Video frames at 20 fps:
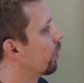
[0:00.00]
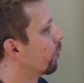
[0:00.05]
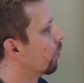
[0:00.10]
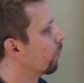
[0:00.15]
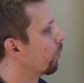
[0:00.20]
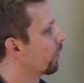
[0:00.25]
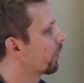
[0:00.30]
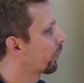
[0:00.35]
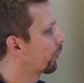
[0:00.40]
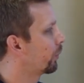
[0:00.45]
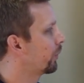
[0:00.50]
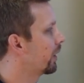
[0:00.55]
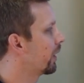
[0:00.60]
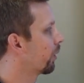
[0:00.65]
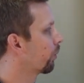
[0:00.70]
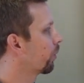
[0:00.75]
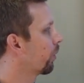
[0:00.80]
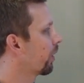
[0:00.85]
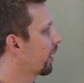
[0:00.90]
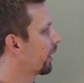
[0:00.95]
Once we
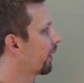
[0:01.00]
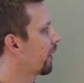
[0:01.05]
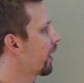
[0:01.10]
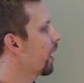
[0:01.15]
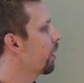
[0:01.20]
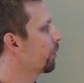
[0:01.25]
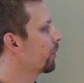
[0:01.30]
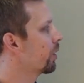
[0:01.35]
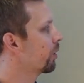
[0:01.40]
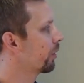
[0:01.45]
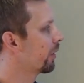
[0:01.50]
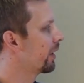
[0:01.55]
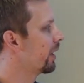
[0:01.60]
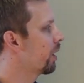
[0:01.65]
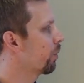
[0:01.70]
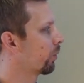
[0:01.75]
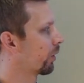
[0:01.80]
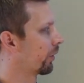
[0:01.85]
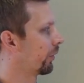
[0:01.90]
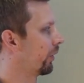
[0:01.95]
roll out of that, we go into the
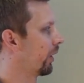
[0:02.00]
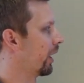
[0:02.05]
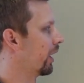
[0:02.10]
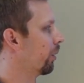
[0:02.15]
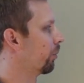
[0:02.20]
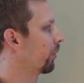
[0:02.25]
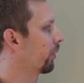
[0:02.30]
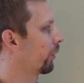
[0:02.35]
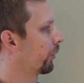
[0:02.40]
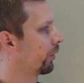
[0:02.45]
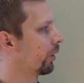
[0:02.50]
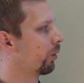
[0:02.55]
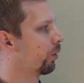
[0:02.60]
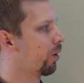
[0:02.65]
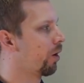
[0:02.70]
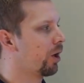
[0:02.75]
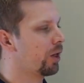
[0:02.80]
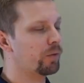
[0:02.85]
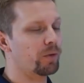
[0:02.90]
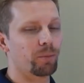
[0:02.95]
network setup. So
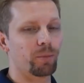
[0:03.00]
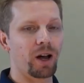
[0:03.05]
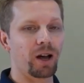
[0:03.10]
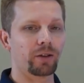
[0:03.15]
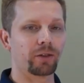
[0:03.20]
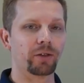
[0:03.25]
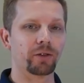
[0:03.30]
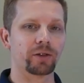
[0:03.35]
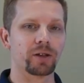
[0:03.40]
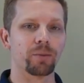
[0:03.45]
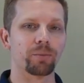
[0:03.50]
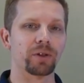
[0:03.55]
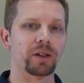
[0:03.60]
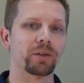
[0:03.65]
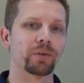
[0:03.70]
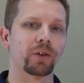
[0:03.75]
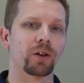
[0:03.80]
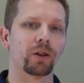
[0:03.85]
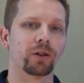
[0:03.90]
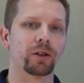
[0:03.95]
all the boxes come
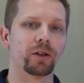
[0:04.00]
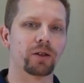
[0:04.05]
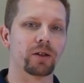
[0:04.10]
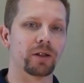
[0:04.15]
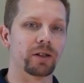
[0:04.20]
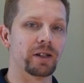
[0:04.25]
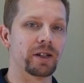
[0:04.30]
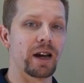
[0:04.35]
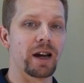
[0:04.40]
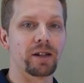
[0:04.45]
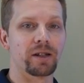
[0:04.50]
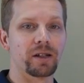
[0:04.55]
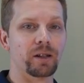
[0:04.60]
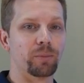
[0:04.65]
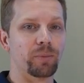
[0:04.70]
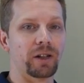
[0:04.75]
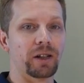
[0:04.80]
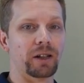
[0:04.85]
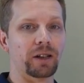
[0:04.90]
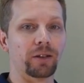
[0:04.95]
defaulted to
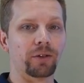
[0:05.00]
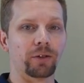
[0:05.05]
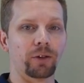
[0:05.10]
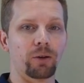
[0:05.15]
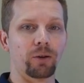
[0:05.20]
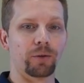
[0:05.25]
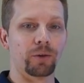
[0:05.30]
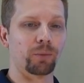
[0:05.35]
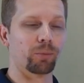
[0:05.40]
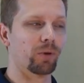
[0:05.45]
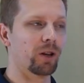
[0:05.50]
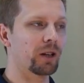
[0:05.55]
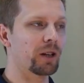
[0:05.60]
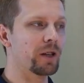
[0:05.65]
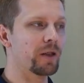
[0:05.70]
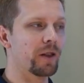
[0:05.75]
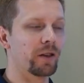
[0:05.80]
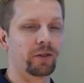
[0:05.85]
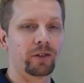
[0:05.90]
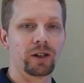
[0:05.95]
DHCP. So if you're
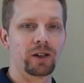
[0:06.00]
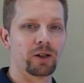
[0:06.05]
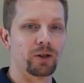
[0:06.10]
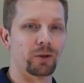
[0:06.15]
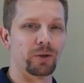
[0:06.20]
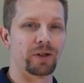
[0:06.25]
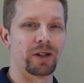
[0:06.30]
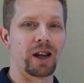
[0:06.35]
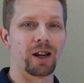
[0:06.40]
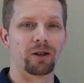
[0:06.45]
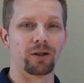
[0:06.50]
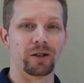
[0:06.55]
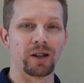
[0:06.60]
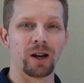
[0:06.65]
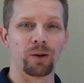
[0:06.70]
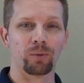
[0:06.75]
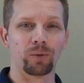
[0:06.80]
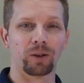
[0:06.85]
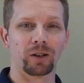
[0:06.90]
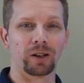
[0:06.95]
plugging this into your standard
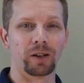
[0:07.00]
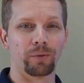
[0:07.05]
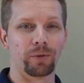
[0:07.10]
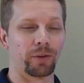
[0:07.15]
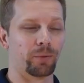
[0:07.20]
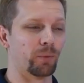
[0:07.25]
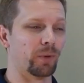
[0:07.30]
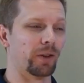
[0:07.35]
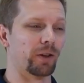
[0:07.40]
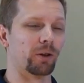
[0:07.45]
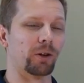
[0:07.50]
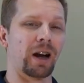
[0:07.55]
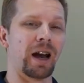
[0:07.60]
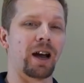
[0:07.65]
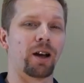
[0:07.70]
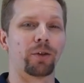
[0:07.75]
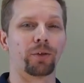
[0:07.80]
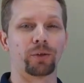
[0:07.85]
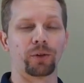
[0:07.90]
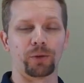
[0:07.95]
network, if it's whether your
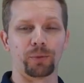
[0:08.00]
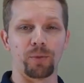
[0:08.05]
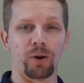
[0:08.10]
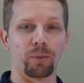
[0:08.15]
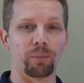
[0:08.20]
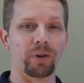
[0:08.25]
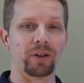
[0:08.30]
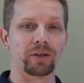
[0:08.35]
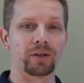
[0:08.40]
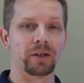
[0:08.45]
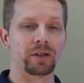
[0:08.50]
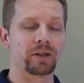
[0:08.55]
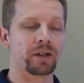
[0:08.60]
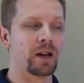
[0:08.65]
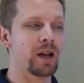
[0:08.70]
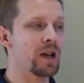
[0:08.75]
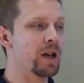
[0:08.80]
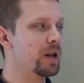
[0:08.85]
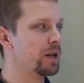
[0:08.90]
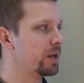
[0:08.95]
house or small business,
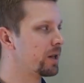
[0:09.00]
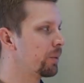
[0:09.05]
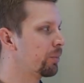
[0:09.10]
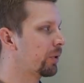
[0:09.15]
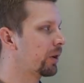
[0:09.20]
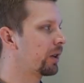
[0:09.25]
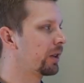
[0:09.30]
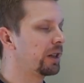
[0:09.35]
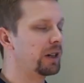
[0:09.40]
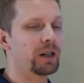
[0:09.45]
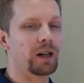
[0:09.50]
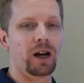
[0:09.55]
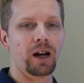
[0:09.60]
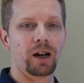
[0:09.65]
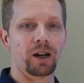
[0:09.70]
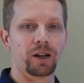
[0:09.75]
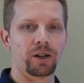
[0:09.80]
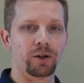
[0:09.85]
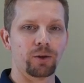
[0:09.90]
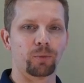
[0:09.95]
typically
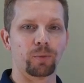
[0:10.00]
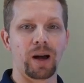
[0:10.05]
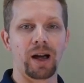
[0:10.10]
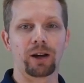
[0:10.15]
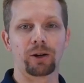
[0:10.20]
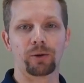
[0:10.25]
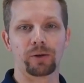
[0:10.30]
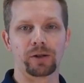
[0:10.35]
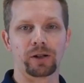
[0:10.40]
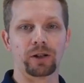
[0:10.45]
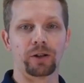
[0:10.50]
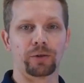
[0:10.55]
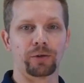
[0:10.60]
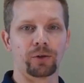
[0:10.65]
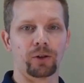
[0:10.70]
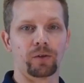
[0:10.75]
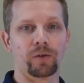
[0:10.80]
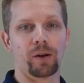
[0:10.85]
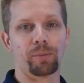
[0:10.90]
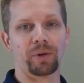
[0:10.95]
your router is going to
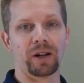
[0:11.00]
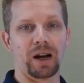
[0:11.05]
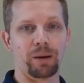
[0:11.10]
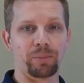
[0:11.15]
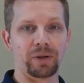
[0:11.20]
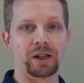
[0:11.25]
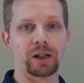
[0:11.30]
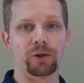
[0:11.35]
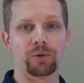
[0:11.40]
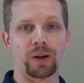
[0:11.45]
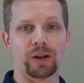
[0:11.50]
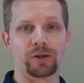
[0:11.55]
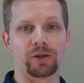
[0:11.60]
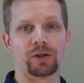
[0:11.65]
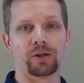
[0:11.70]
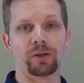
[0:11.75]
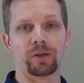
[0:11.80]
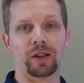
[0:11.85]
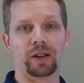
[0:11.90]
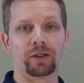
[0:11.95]
serve up an IP address
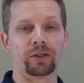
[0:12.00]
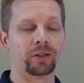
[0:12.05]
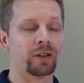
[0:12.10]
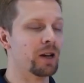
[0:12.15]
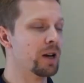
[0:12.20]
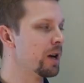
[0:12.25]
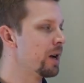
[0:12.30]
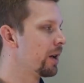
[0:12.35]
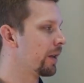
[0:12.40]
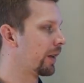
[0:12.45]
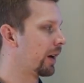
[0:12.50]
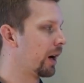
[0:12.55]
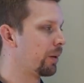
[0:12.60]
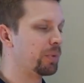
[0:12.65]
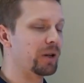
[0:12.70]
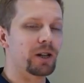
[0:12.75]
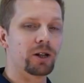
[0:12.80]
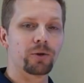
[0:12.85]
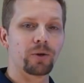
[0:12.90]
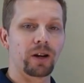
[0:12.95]
to this. That
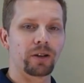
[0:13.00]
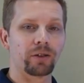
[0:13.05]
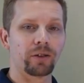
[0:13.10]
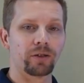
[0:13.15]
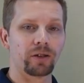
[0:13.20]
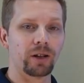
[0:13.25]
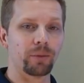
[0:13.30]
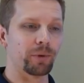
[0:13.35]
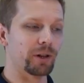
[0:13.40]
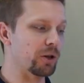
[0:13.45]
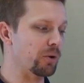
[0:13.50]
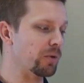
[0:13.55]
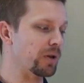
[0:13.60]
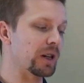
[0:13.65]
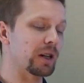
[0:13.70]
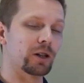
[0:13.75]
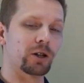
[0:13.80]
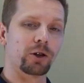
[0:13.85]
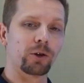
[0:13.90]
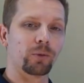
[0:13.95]
IP address is going to be
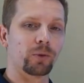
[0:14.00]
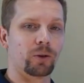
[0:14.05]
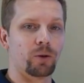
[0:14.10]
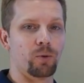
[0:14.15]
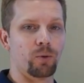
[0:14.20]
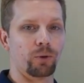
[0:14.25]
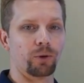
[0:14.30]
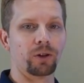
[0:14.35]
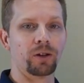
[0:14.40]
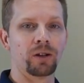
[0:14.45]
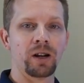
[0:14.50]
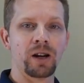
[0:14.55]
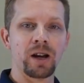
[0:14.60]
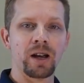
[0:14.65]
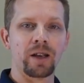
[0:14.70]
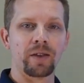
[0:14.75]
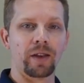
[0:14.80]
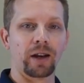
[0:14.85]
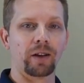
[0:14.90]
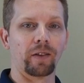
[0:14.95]
unique to the recorder.
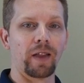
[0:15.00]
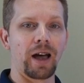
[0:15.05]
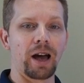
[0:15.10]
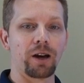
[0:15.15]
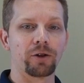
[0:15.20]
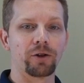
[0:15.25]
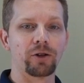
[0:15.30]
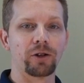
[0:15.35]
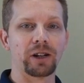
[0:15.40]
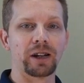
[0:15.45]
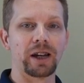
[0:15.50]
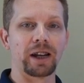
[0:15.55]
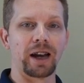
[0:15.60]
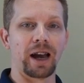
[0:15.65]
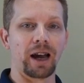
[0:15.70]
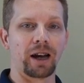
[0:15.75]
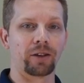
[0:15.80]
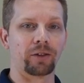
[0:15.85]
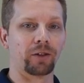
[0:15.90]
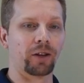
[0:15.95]
That allows you to get
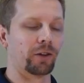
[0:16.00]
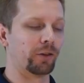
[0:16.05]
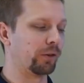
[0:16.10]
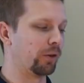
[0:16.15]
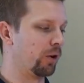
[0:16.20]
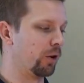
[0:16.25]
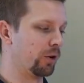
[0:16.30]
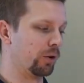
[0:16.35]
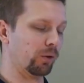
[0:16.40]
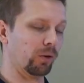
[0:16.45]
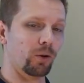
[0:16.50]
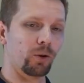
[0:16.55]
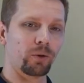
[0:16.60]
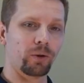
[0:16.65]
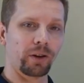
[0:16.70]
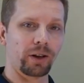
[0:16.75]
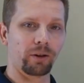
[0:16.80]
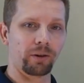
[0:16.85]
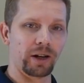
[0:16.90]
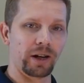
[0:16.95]
access on your
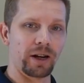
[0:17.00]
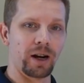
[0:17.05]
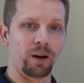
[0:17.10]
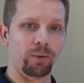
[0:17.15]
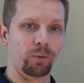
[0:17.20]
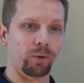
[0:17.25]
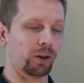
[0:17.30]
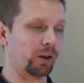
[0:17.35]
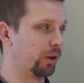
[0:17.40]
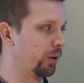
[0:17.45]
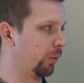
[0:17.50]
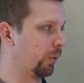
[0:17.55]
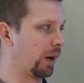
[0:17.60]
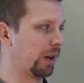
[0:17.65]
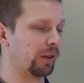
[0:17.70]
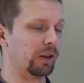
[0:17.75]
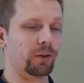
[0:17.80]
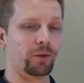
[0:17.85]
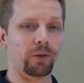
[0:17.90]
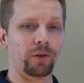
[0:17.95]
local area network
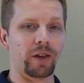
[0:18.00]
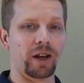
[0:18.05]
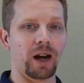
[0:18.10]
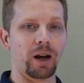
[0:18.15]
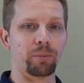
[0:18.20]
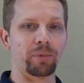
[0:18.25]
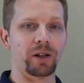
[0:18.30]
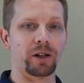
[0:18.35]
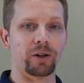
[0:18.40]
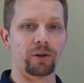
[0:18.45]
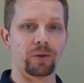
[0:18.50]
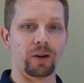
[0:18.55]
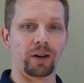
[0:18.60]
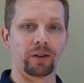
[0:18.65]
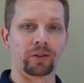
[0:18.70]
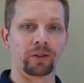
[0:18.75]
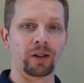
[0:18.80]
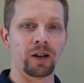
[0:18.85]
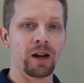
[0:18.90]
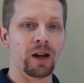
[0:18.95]
directly through that IP
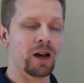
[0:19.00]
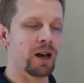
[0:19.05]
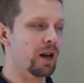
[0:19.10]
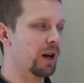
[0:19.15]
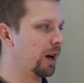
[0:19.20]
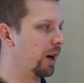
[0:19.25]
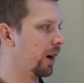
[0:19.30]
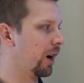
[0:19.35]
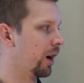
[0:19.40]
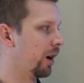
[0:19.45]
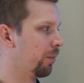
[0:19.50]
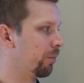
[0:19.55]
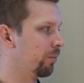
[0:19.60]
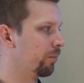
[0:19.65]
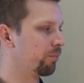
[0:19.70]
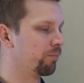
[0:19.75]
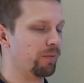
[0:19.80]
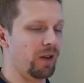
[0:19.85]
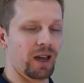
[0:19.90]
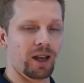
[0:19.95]
address,
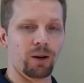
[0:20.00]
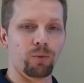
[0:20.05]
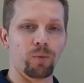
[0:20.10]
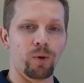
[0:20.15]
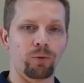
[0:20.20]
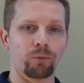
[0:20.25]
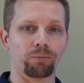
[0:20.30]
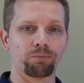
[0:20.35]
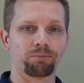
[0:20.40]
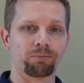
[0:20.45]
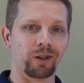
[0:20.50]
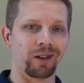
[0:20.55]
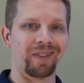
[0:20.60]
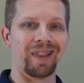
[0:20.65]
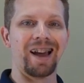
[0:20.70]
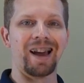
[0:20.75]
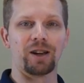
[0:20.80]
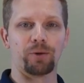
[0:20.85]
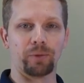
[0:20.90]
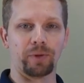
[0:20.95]
and it won't
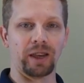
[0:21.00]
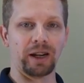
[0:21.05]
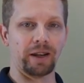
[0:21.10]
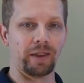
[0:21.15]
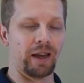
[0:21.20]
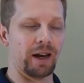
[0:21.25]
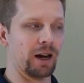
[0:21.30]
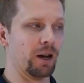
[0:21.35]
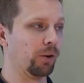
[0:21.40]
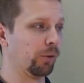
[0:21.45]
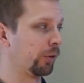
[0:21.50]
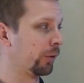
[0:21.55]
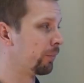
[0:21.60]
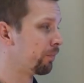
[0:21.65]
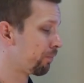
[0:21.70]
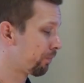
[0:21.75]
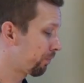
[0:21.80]
clash with anything else.